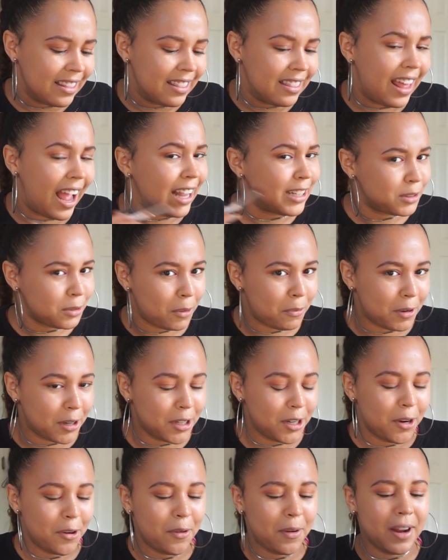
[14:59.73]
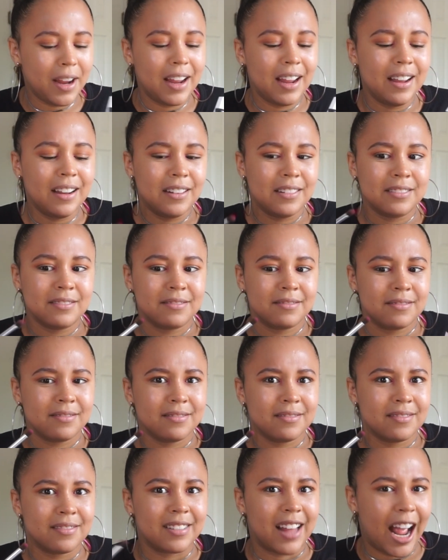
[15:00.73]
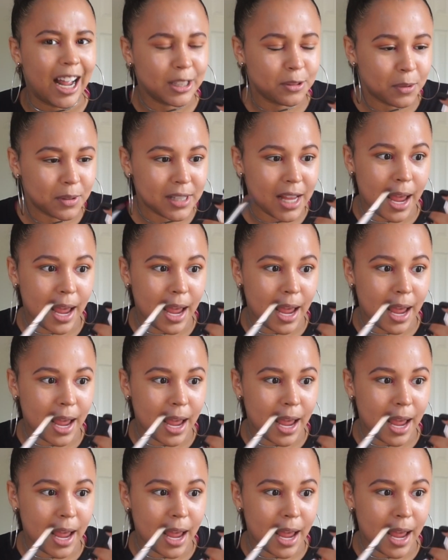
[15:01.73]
that's what we're doing? That's what's